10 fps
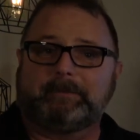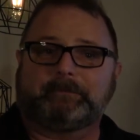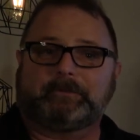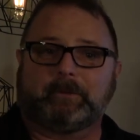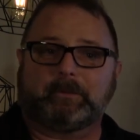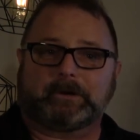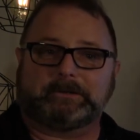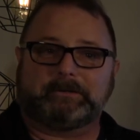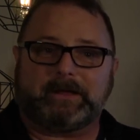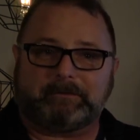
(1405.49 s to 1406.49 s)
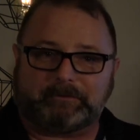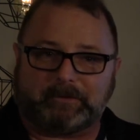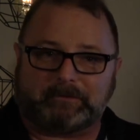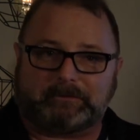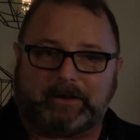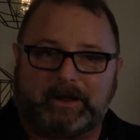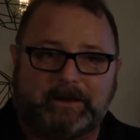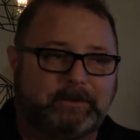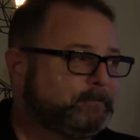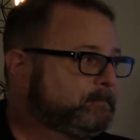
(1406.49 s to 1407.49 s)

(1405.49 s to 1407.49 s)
So we're going to leave that for another day.